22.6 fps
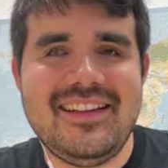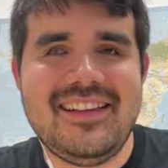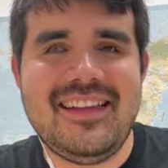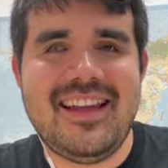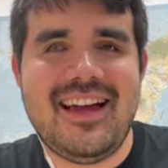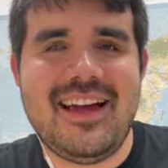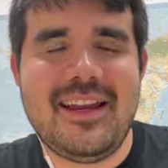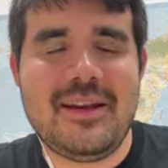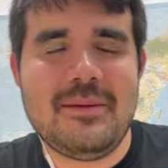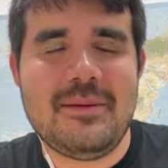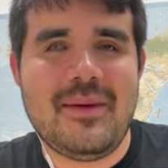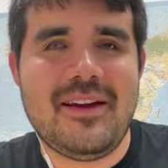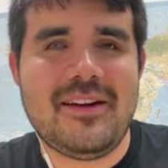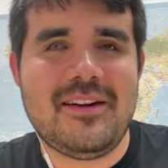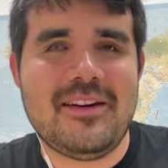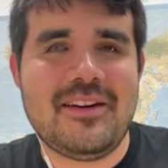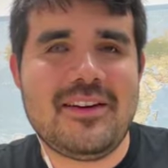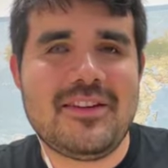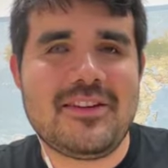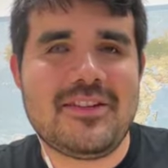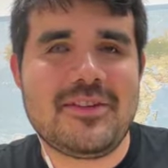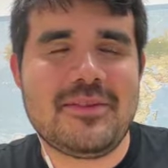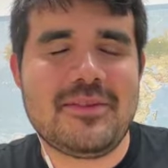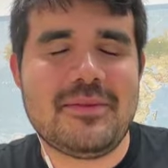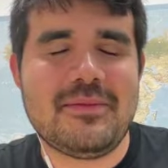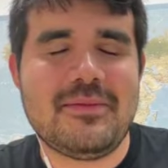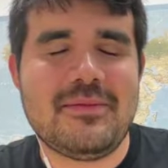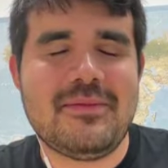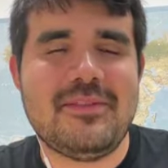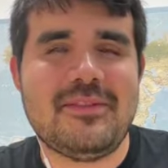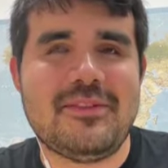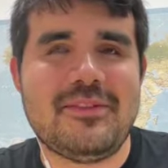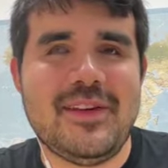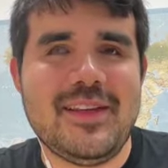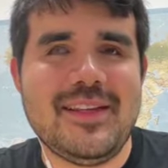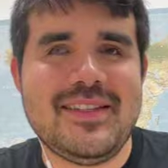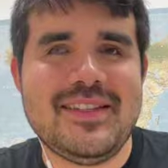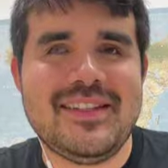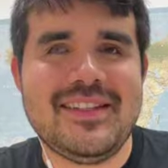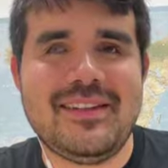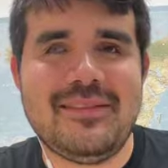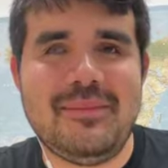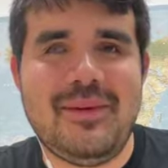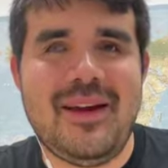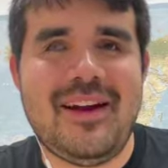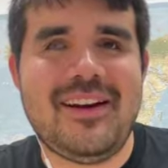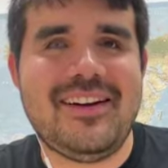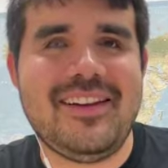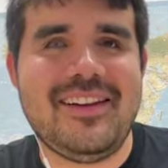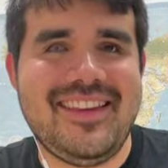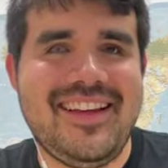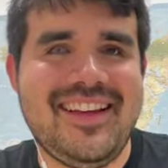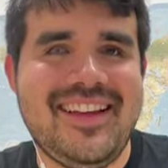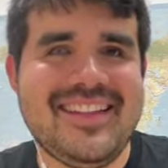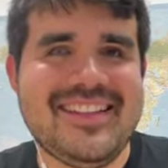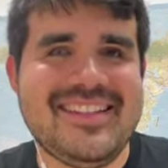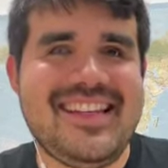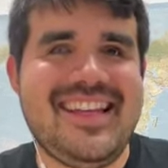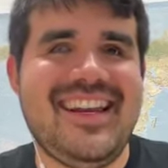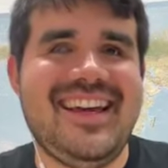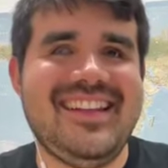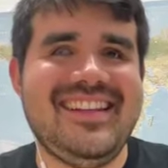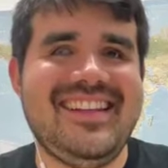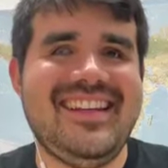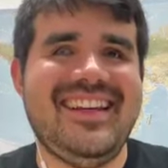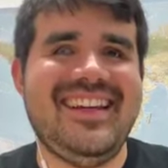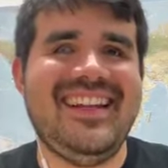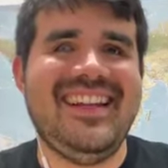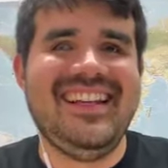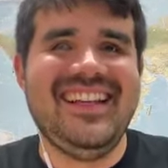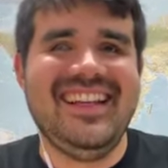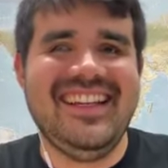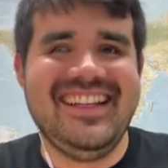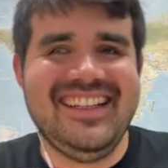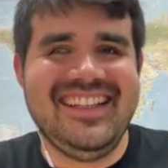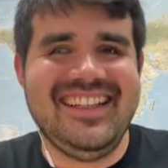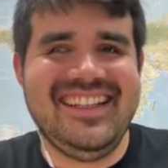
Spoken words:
nightmarish recent marathons that I did.